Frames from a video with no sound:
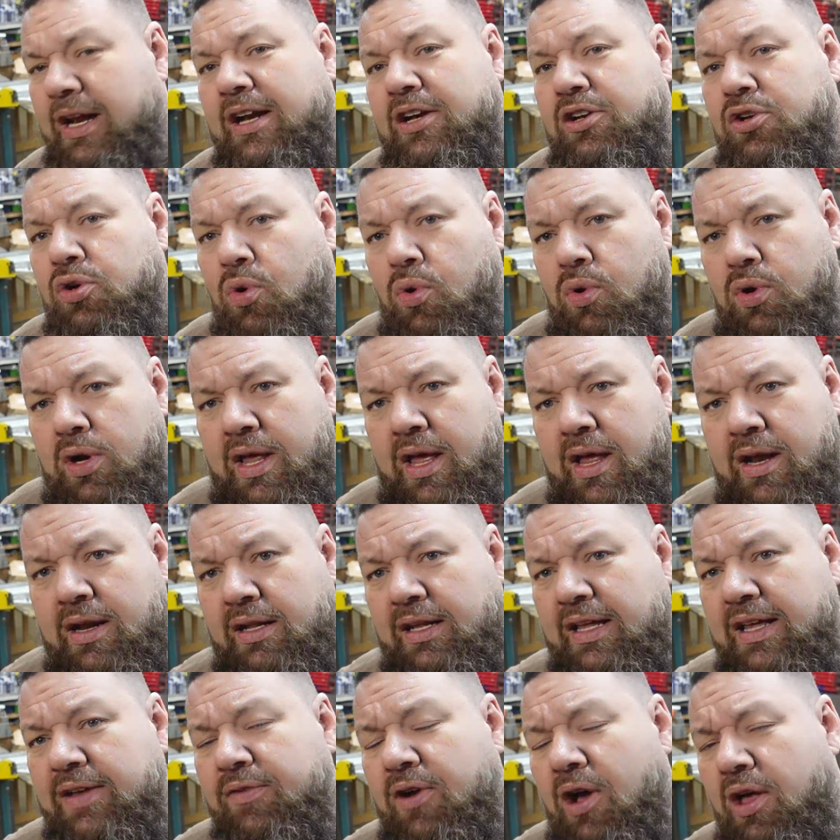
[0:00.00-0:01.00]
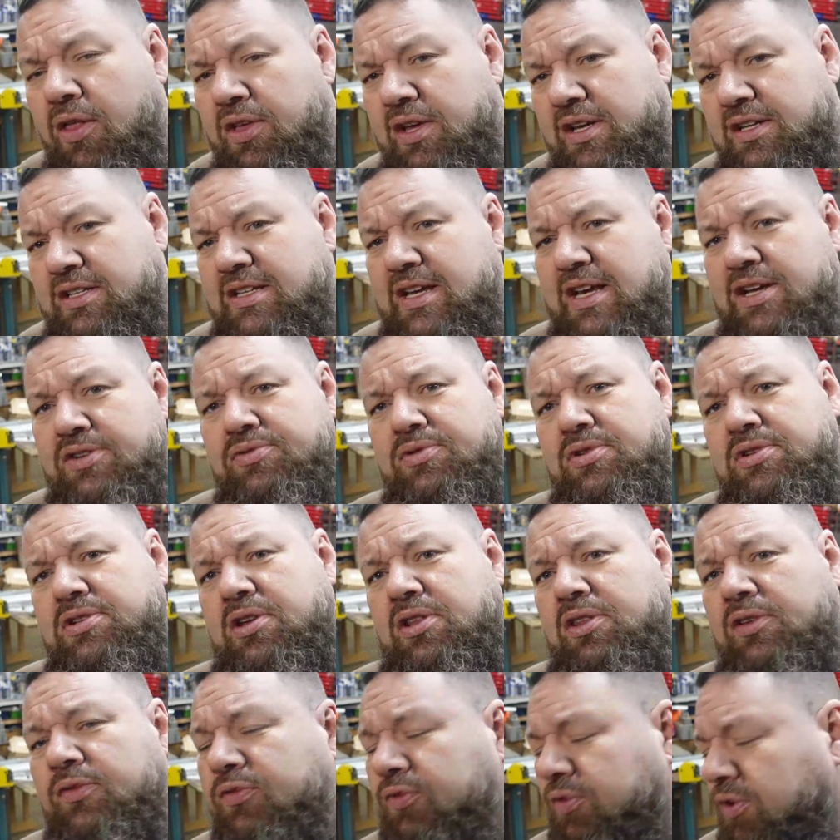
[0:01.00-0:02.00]
it tore down and leave all the accessories
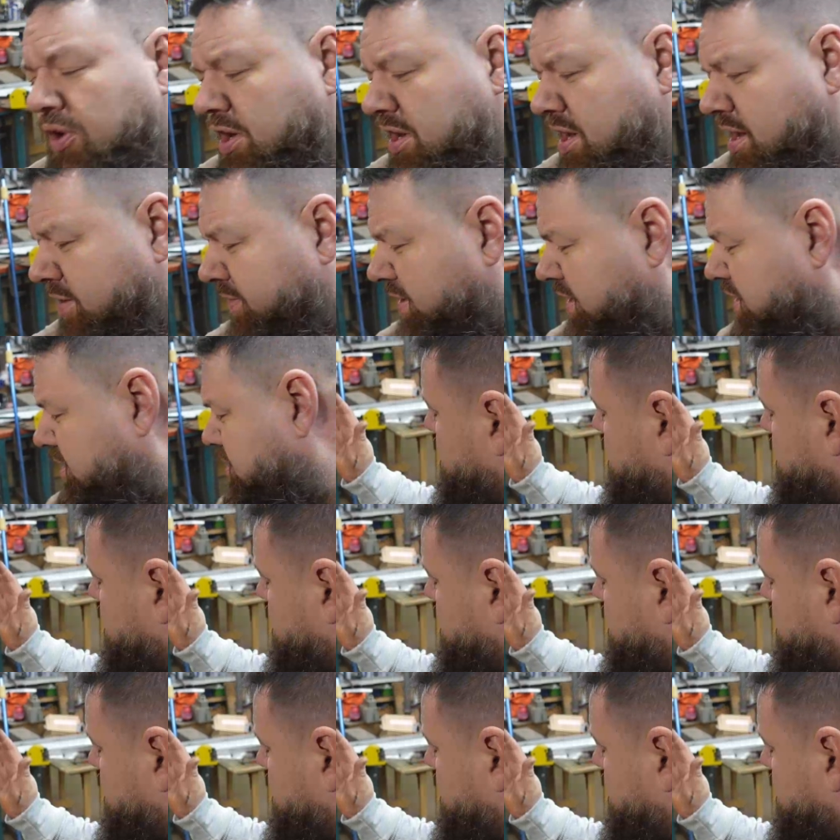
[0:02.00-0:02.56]
on the front of it.